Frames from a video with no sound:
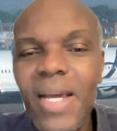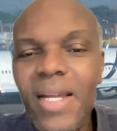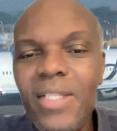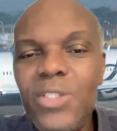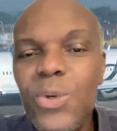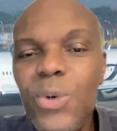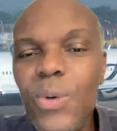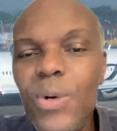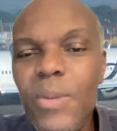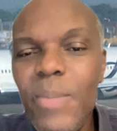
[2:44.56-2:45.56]
miles
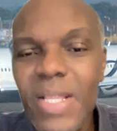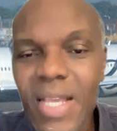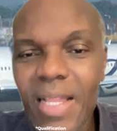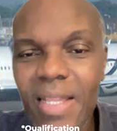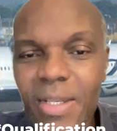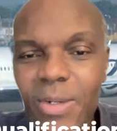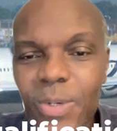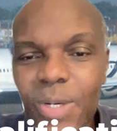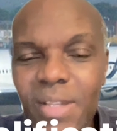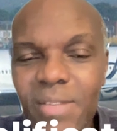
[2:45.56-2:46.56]
or medallion
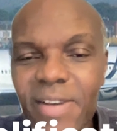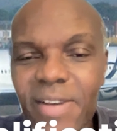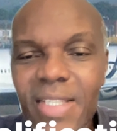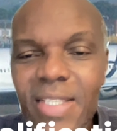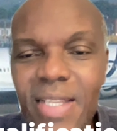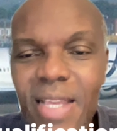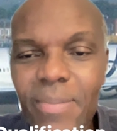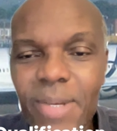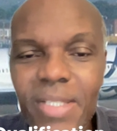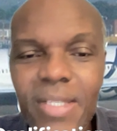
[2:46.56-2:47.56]
qualifying
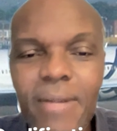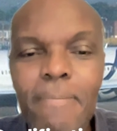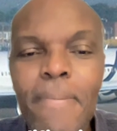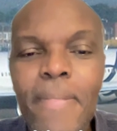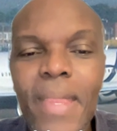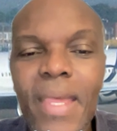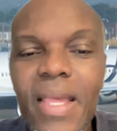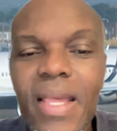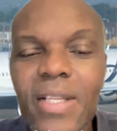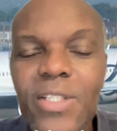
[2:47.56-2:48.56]
segment.
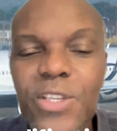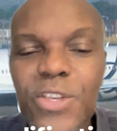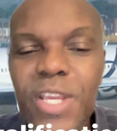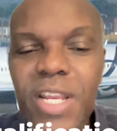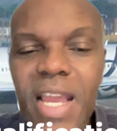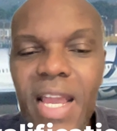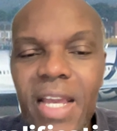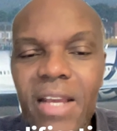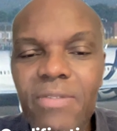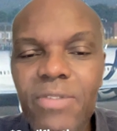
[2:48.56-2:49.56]
So you can
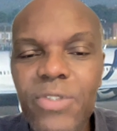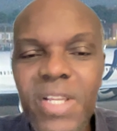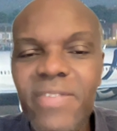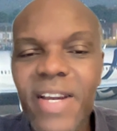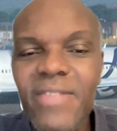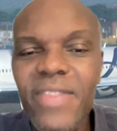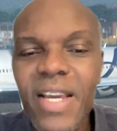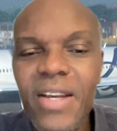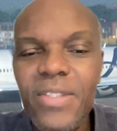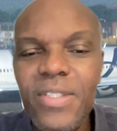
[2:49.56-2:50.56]
have
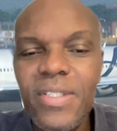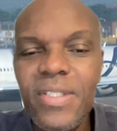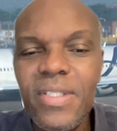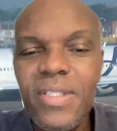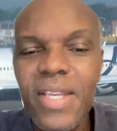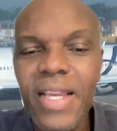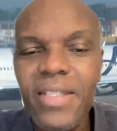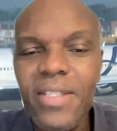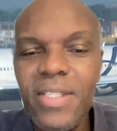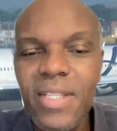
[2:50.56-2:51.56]
25,000 to
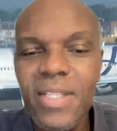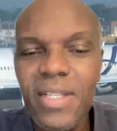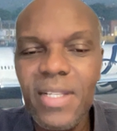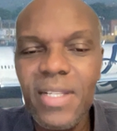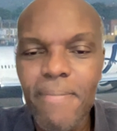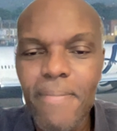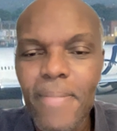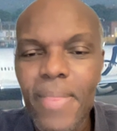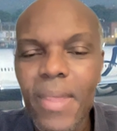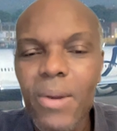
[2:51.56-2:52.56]
get to silver
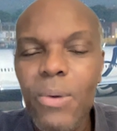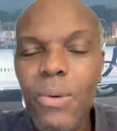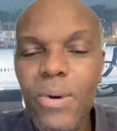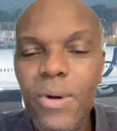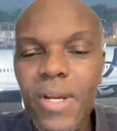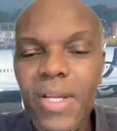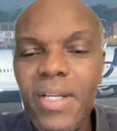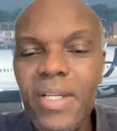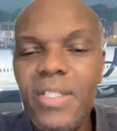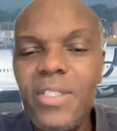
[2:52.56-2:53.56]
or